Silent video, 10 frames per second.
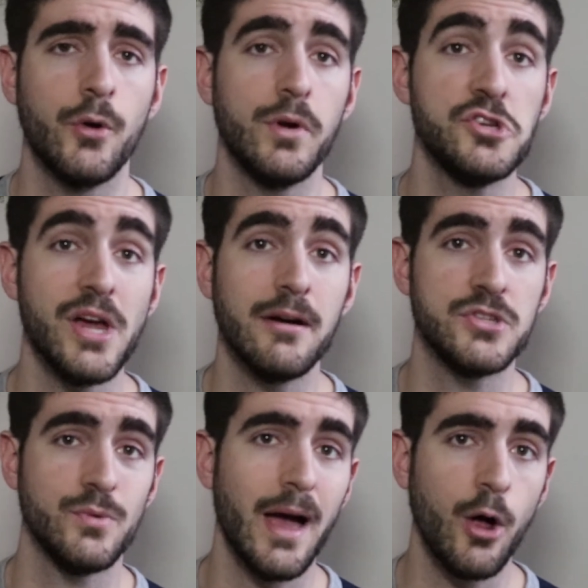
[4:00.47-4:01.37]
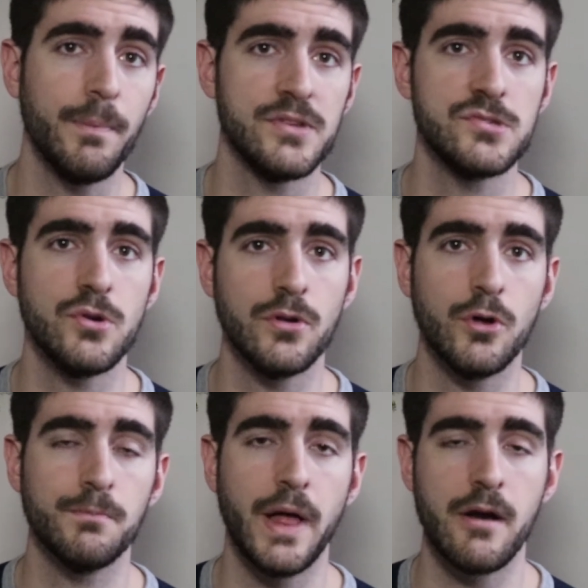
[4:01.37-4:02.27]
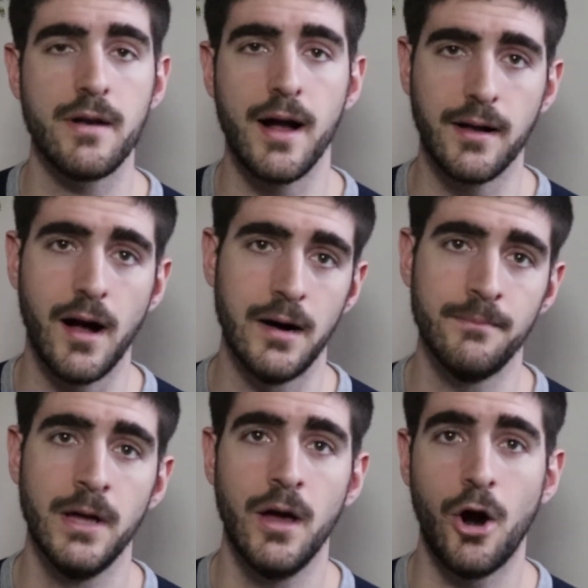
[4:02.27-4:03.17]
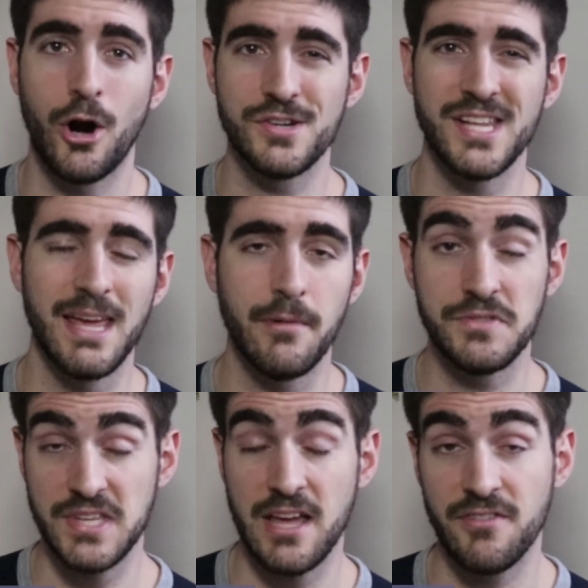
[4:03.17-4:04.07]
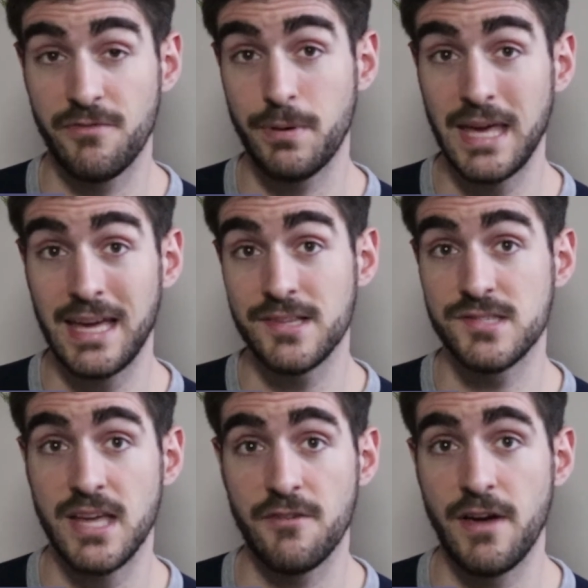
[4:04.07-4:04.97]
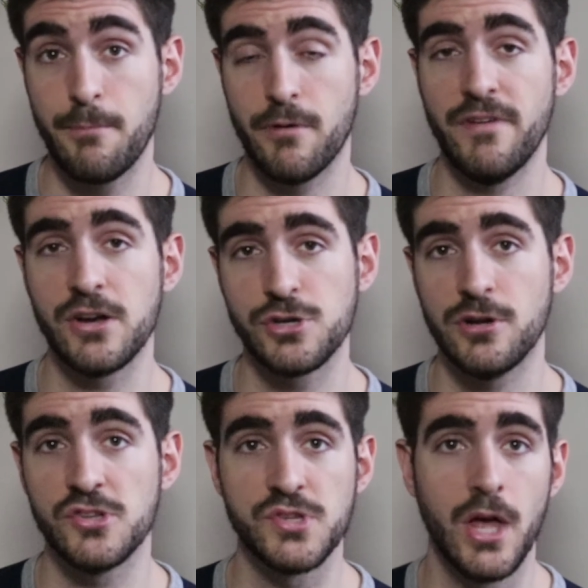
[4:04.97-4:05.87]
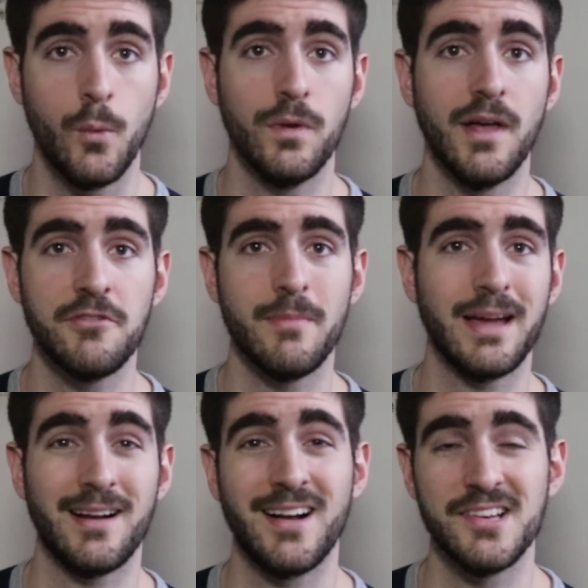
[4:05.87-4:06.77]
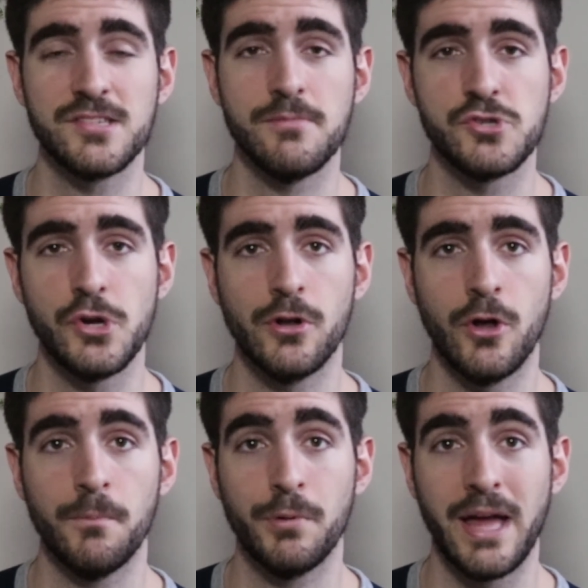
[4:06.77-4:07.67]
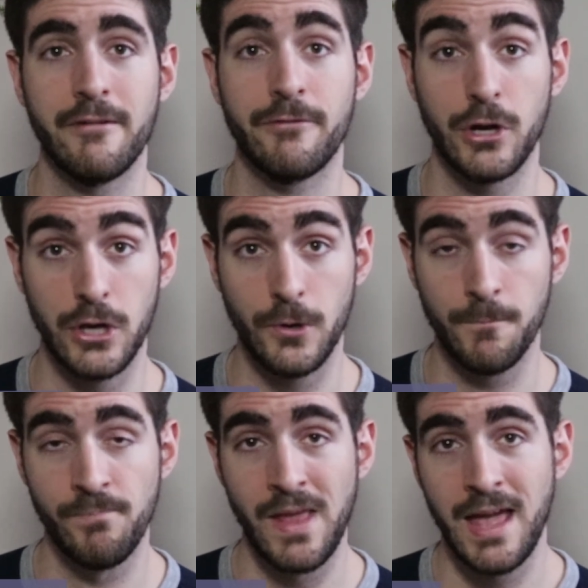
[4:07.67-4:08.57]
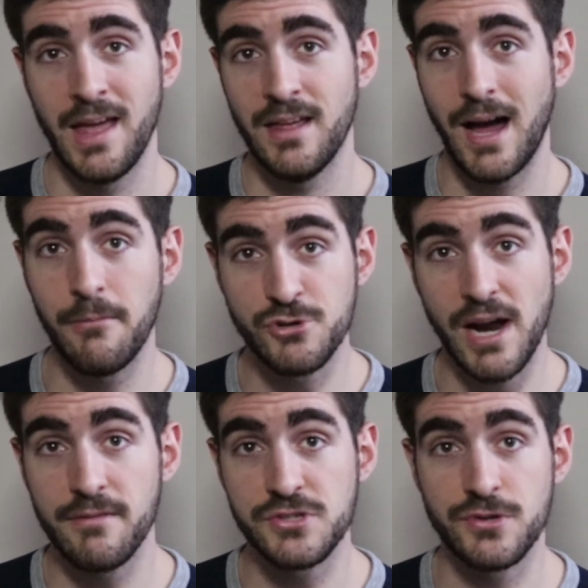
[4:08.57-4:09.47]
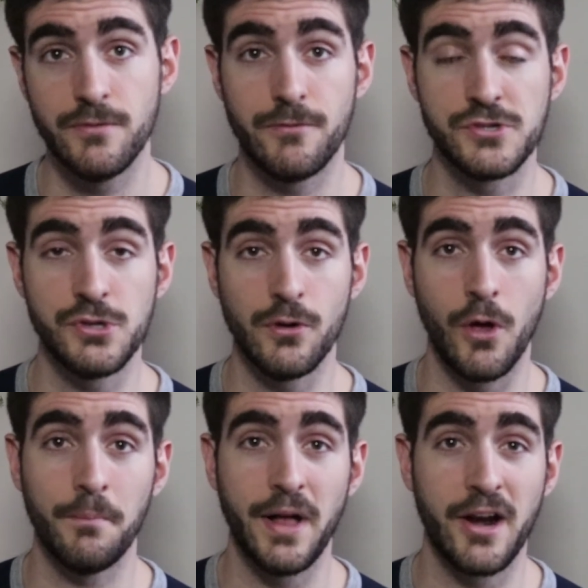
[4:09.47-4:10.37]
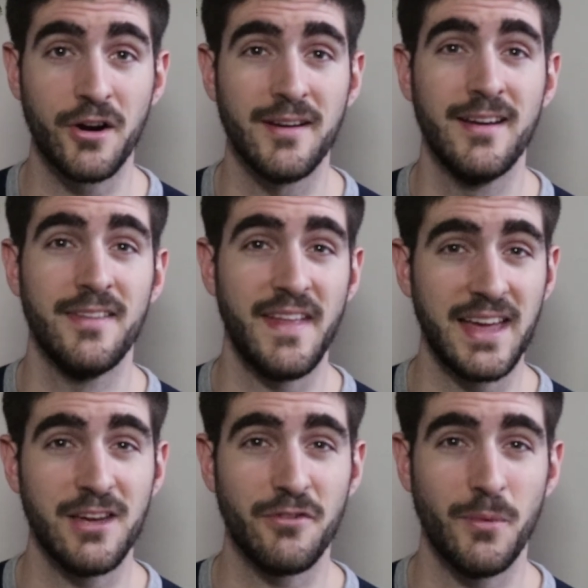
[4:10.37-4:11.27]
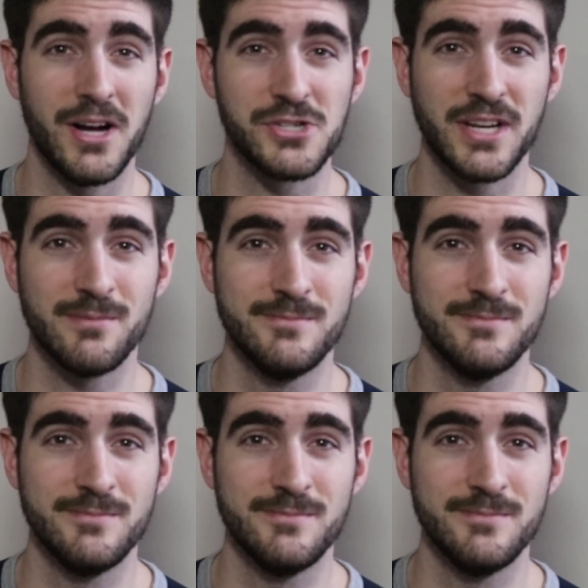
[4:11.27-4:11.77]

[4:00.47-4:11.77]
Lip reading: reach out to help@studentloanplanner.com. Our team of CFP and CFA professionals would love to make a custom student loan plan for you. I'm Travis for Student Loan Planner. Thank you for watching.